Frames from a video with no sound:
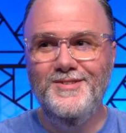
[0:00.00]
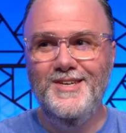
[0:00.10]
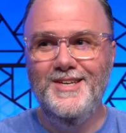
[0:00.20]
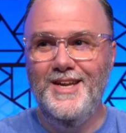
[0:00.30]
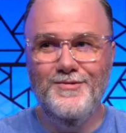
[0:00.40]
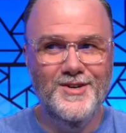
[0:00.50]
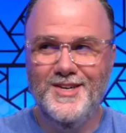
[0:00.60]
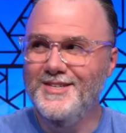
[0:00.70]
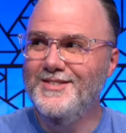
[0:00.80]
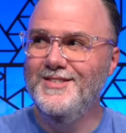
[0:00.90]

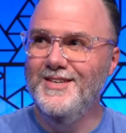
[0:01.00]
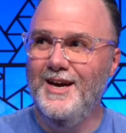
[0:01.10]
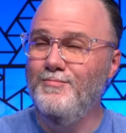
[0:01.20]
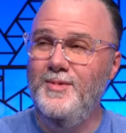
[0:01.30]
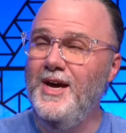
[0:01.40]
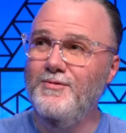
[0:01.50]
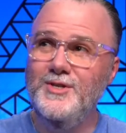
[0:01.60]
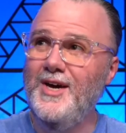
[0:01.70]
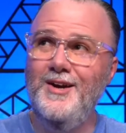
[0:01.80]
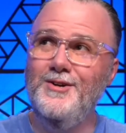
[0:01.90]
I'm never
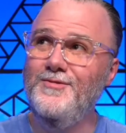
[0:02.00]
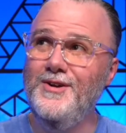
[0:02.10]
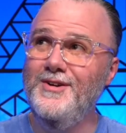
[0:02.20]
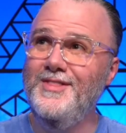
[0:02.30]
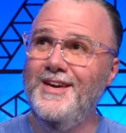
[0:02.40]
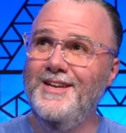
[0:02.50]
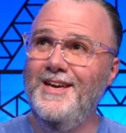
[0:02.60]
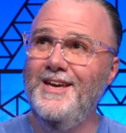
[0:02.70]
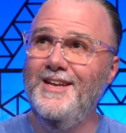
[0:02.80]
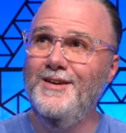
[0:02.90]
tired of hearing that.
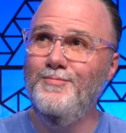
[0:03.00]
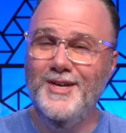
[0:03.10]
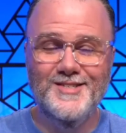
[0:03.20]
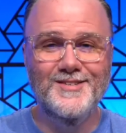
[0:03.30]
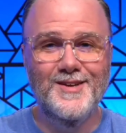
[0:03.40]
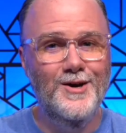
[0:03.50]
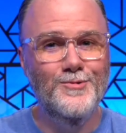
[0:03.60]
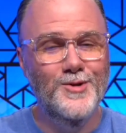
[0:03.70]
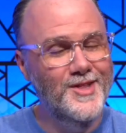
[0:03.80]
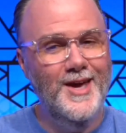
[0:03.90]
And it makes us all
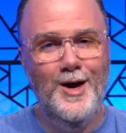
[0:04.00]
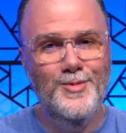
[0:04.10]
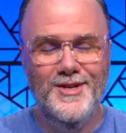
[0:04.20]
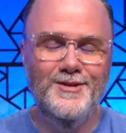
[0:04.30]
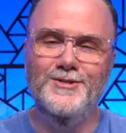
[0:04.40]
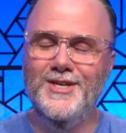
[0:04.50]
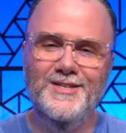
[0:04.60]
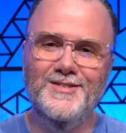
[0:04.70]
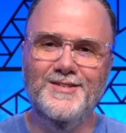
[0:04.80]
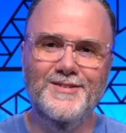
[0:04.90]
really happy and
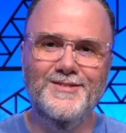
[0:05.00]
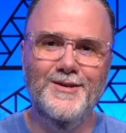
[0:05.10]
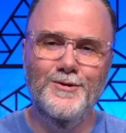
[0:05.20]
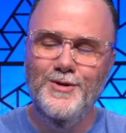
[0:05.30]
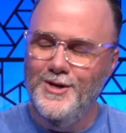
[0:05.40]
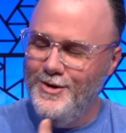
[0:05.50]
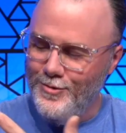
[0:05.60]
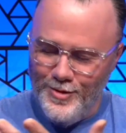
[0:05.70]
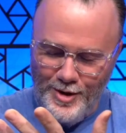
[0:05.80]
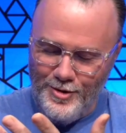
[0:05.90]
energizes us. So
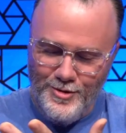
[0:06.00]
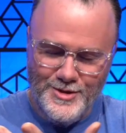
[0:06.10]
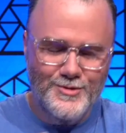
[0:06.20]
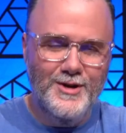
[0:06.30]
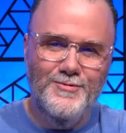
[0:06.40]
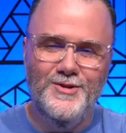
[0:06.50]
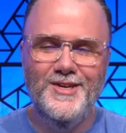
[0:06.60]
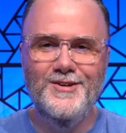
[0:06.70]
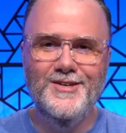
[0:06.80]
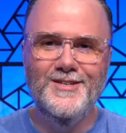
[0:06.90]
we are always grateful to
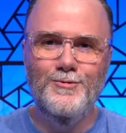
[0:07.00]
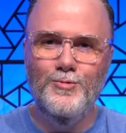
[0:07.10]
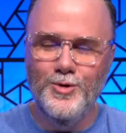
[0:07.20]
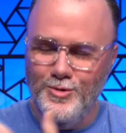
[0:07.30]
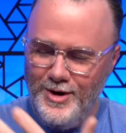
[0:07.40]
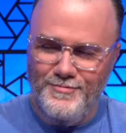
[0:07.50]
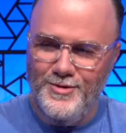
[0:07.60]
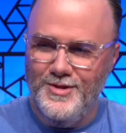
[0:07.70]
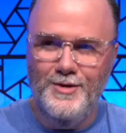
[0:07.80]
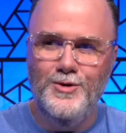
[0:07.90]
hear it. We're
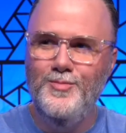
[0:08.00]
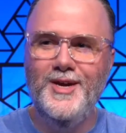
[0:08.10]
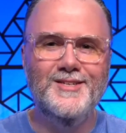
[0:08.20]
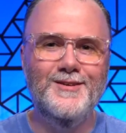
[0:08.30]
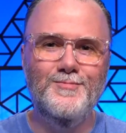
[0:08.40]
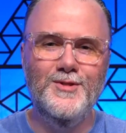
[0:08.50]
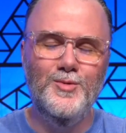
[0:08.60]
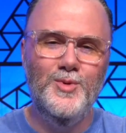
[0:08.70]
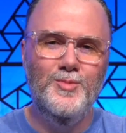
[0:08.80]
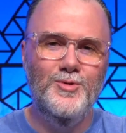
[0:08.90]
grateful that we make something
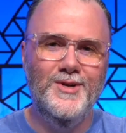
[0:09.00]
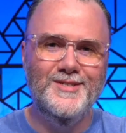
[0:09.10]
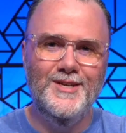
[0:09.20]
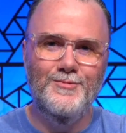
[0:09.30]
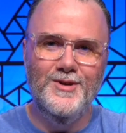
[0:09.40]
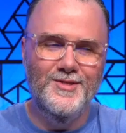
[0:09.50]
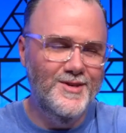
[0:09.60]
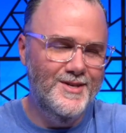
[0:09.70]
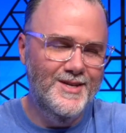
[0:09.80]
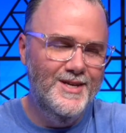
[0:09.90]
that people resonate with
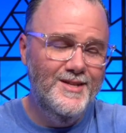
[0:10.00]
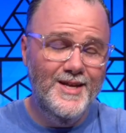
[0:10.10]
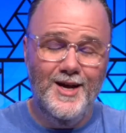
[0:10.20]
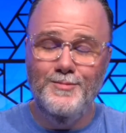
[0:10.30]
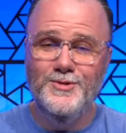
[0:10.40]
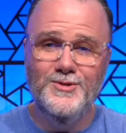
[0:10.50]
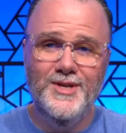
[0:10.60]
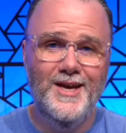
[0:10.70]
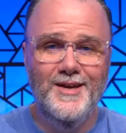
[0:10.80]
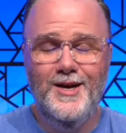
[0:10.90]
and that helps their
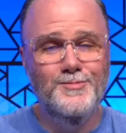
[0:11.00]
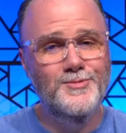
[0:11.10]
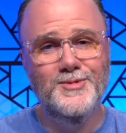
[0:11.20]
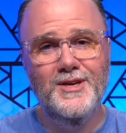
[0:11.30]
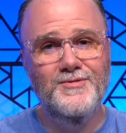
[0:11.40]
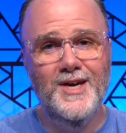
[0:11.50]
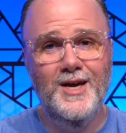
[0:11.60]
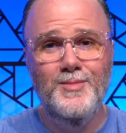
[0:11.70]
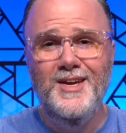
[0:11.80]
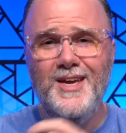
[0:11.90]
day, helps them save
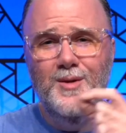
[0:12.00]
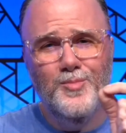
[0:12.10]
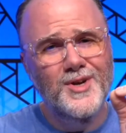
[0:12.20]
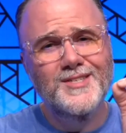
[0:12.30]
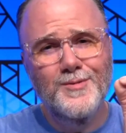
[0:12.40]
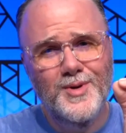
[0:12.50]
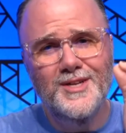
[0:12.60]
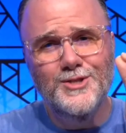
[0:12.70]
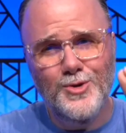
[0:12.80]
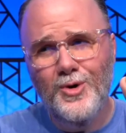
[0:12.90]
time, and brings a bit
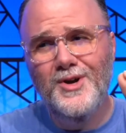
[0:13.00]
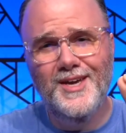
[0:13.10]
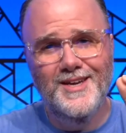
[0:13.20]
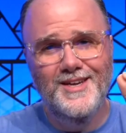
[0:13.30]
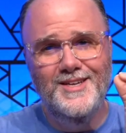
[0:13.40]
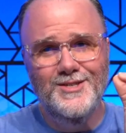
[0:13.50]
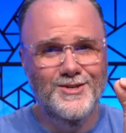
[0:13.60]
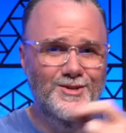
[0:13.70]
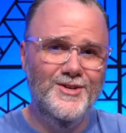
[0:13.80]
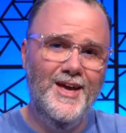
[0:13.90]
of joy
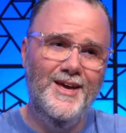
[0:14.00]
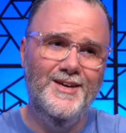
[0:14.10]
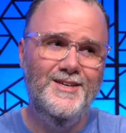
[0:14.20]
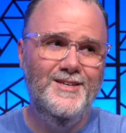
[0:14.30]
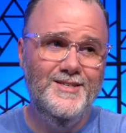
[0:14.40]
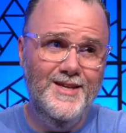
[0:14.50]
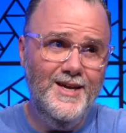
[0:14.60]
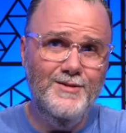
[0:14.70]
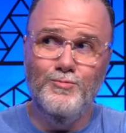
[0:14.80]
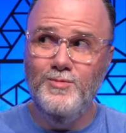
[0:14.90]
into their day.
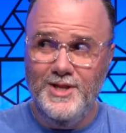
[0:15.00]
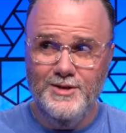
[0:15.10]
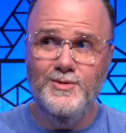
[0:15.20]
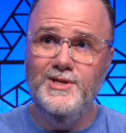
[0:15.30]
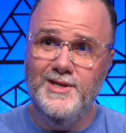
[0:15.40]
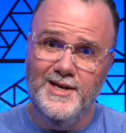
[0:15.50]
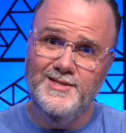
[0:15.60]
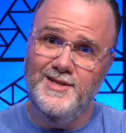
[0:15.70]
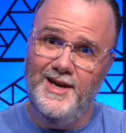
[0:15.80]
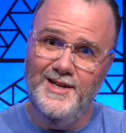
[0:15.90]
Snagit literally
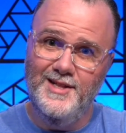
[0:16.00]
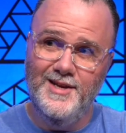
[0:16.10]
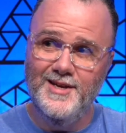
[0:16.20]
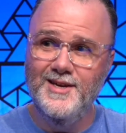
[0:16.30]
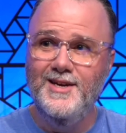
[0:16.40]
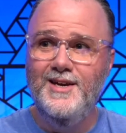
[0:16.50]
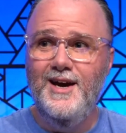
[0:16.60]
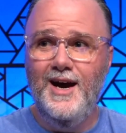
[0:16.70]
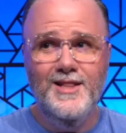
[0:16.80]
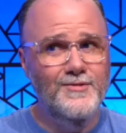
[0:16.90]
does that.
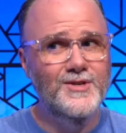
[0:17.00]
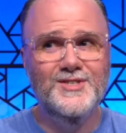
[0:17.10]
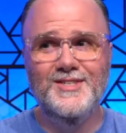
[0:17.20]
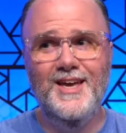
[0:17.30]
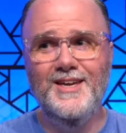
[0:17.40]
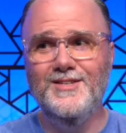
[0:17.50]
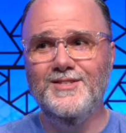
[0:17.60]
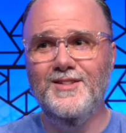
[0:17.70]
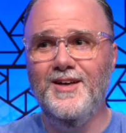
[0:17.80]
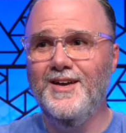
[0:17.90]
I leverage Snagit
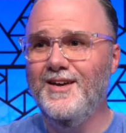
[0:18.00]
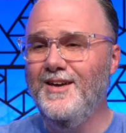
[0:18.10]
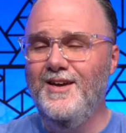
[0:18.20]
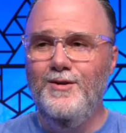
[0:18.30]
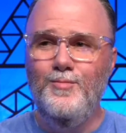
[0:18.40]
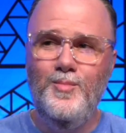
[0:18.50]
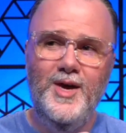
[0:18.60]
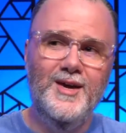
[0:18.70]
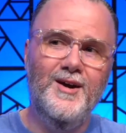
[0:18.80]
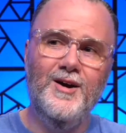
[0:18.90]
to
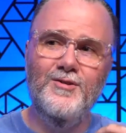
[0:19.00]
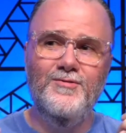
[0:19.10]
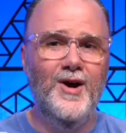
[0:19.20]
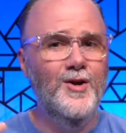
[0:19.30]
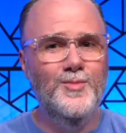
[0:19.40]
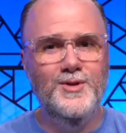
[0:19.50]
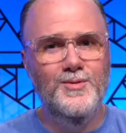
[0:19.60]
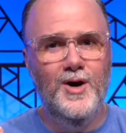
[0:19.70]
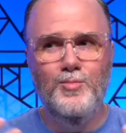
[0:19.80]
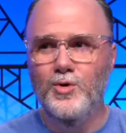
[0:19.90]
make our environment
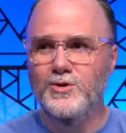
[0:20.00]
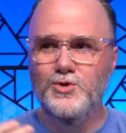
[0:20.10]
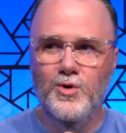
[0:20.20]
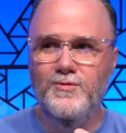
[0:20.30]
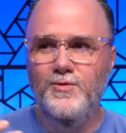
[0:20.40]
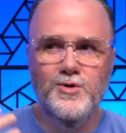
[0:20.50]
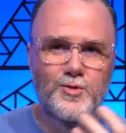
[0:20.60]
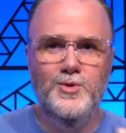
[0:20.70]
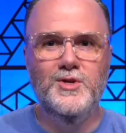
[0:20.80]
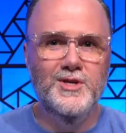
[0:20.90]
a more joyful,
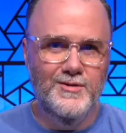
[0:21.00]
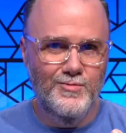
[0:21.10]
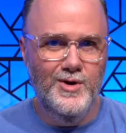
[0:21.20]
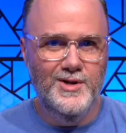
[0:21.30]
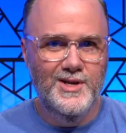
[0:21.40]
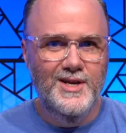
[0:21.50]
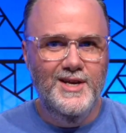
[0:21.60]
communicative one.